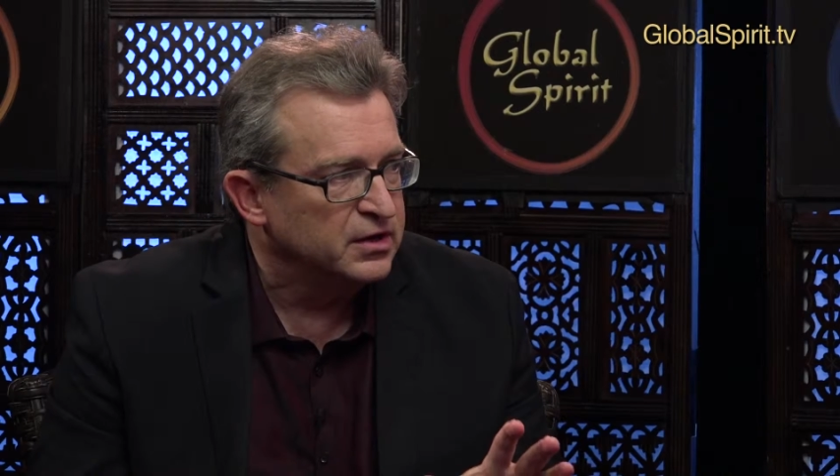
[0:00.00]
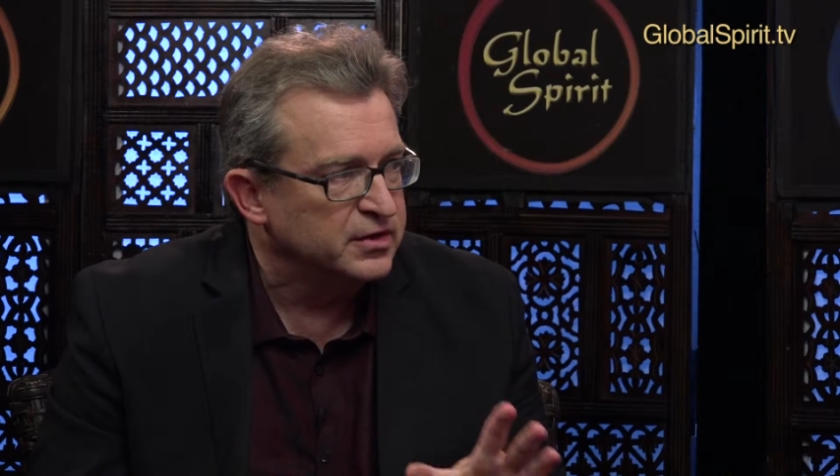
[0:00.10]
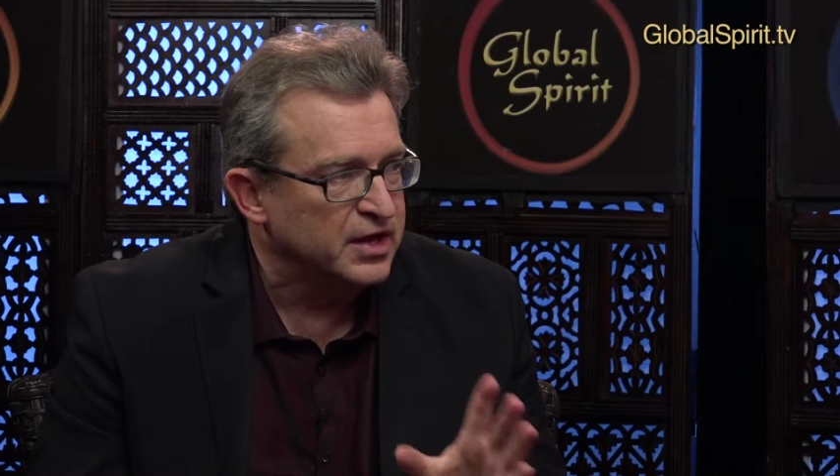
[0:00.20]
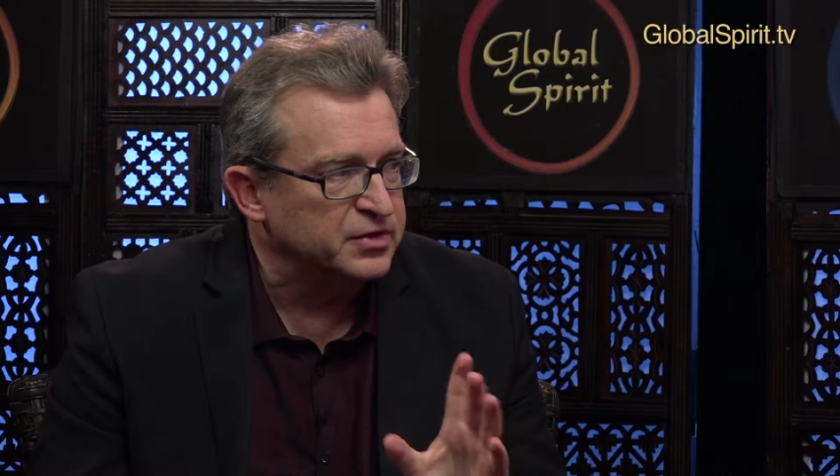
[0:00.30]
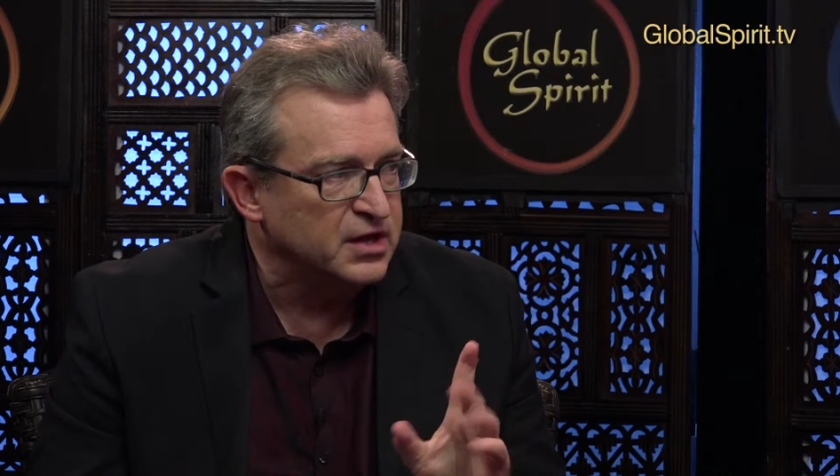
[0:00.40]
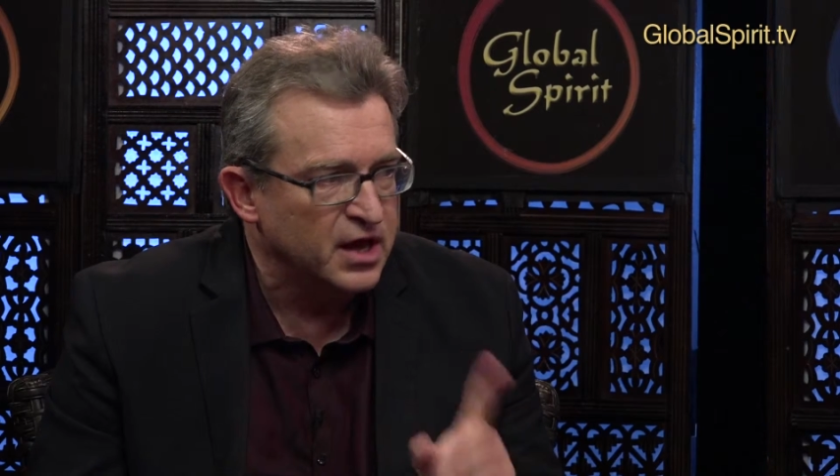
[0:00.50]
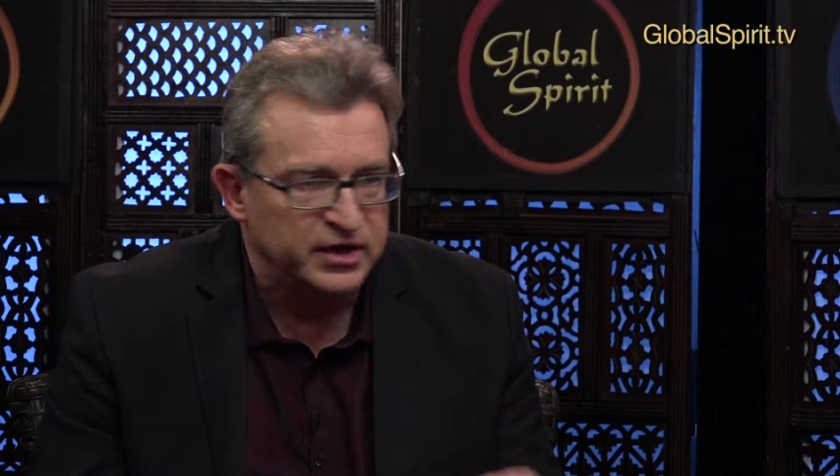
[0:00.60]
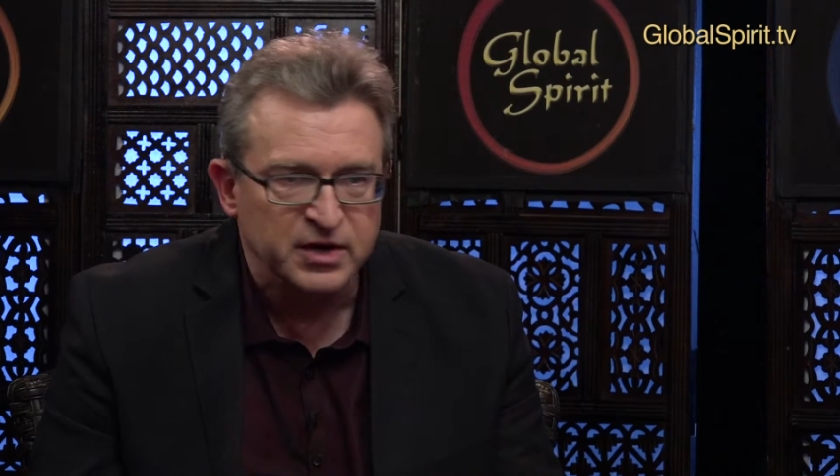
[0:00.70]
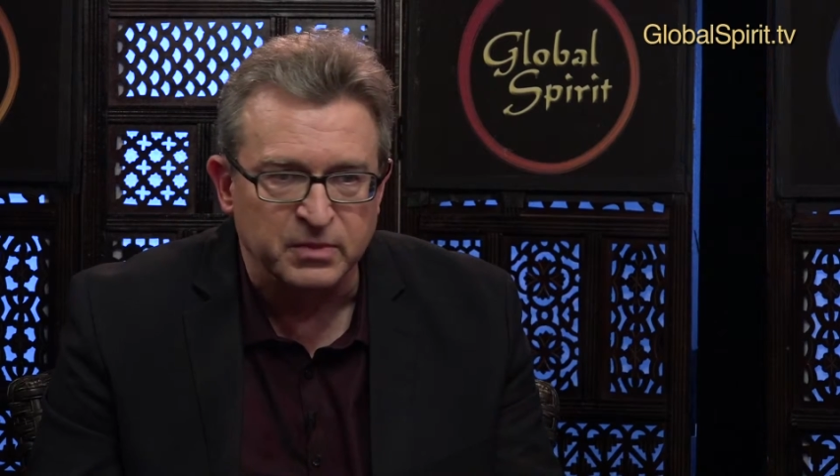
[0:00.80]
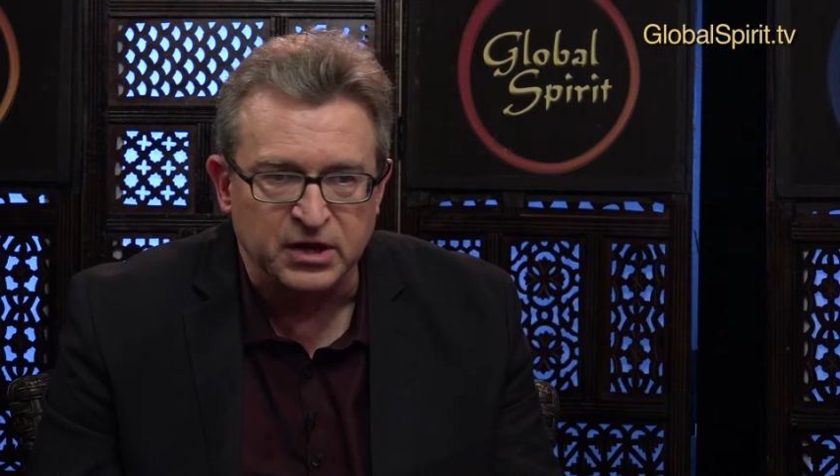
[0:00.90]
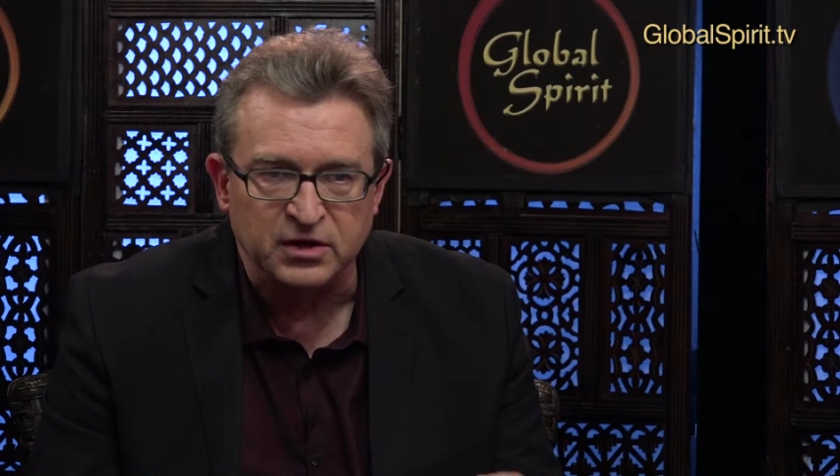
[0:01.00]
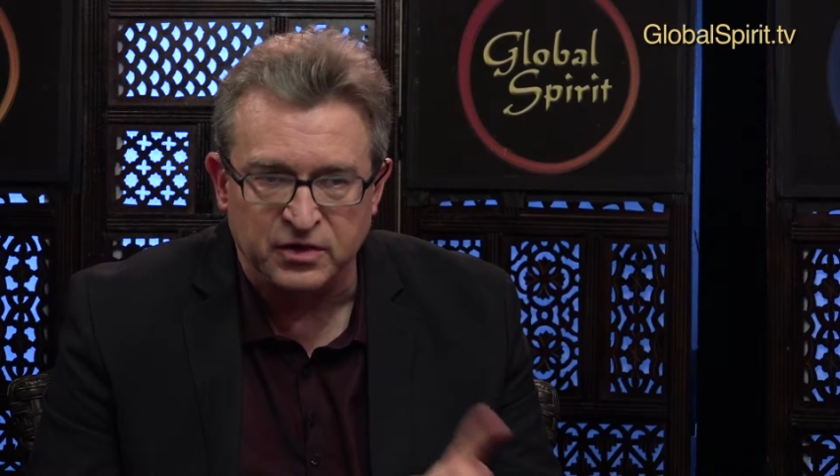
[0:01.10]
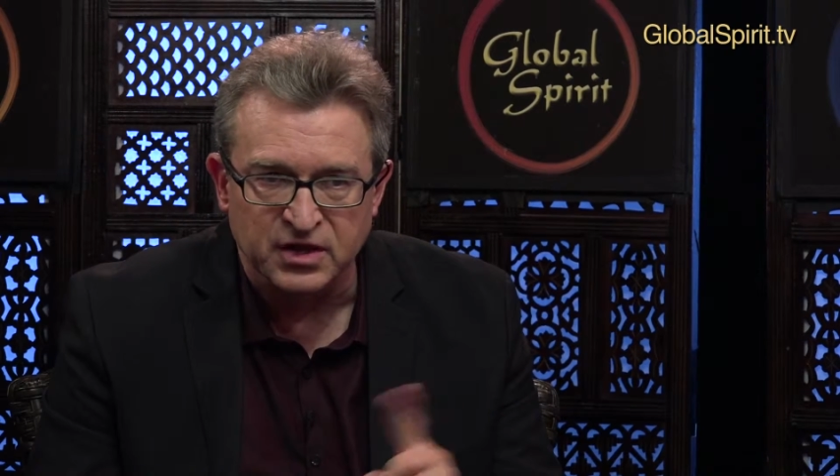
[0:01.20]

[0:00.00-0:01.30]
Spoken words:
that the enemy,